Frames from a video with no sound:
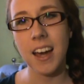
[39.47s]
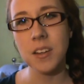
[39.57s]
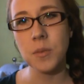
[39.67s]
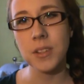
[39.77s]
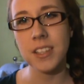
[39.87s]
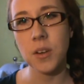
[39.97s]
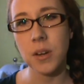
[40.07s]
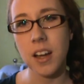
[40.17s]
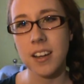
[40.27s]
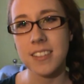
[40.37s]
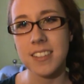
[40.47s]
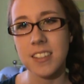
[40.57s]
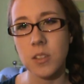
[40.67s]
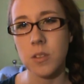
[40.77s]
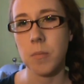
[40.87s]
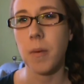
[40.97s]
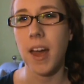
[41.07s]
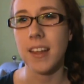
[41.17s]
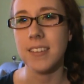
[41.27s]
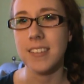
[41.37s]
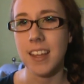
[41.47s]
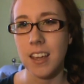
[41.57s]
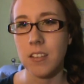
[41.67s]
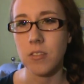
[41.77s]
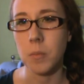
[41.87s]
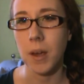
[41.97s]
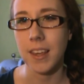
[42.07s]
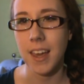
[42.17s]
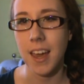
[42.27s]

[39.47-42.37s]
I don't really know what constitutes a bad day for my